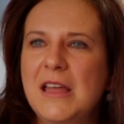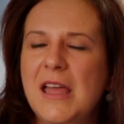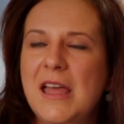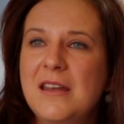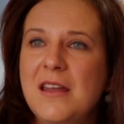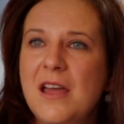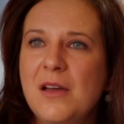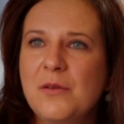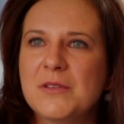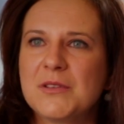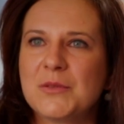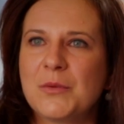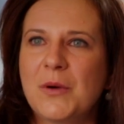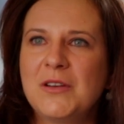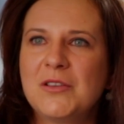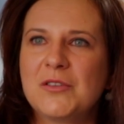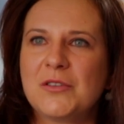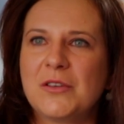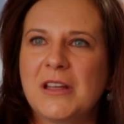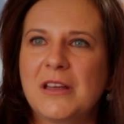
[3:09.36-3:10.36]
And I was
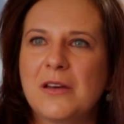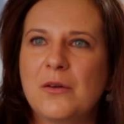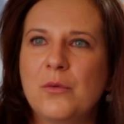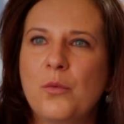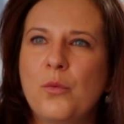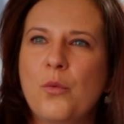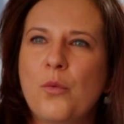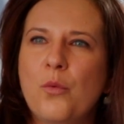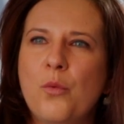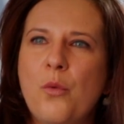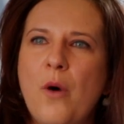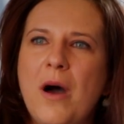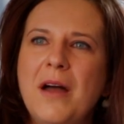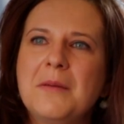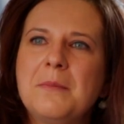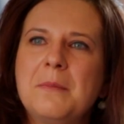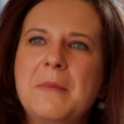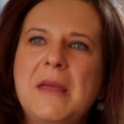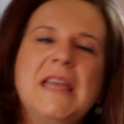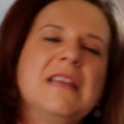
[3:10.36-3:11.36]
wondering,
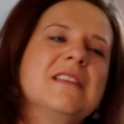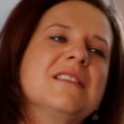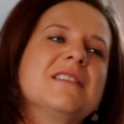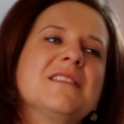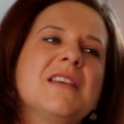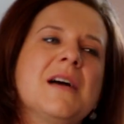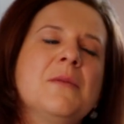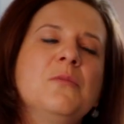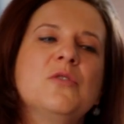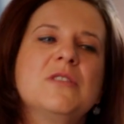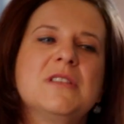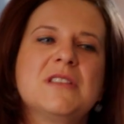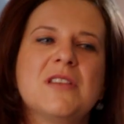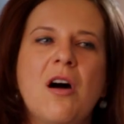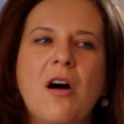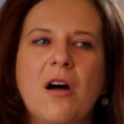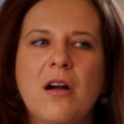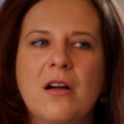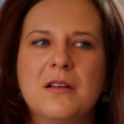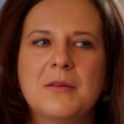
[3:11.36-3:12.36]
what makes someone's
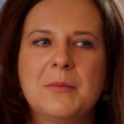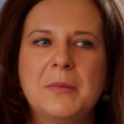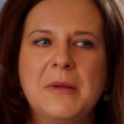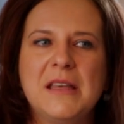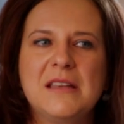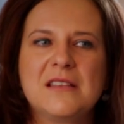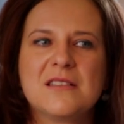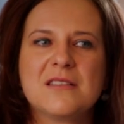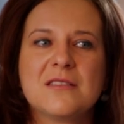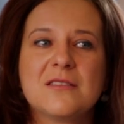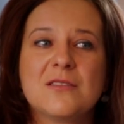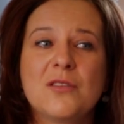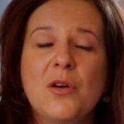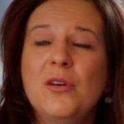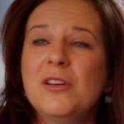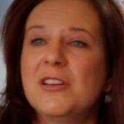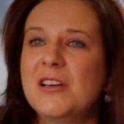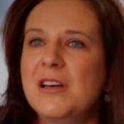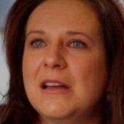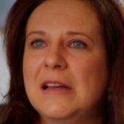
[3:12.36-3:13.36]
heart be
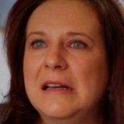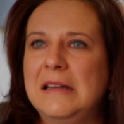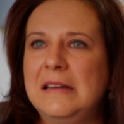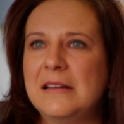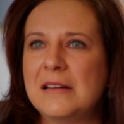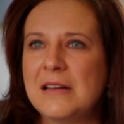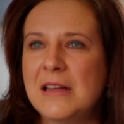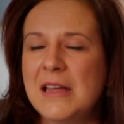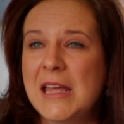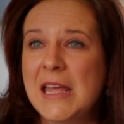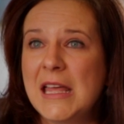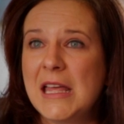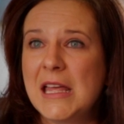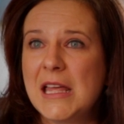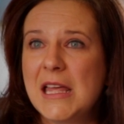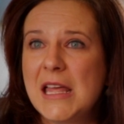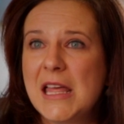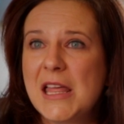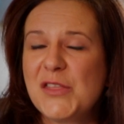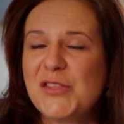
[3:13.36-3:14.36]
so good
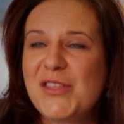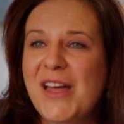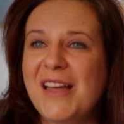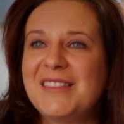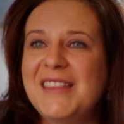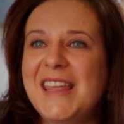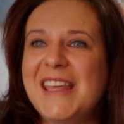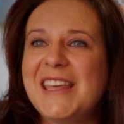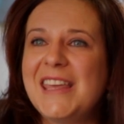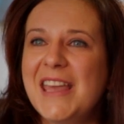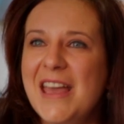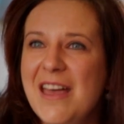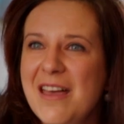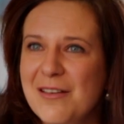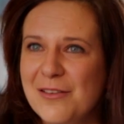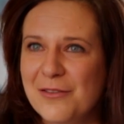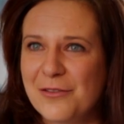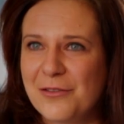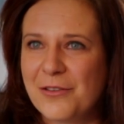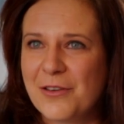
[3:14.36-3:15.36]
that they
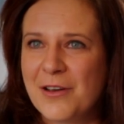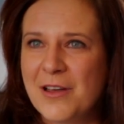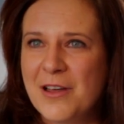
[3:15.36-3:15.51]
give?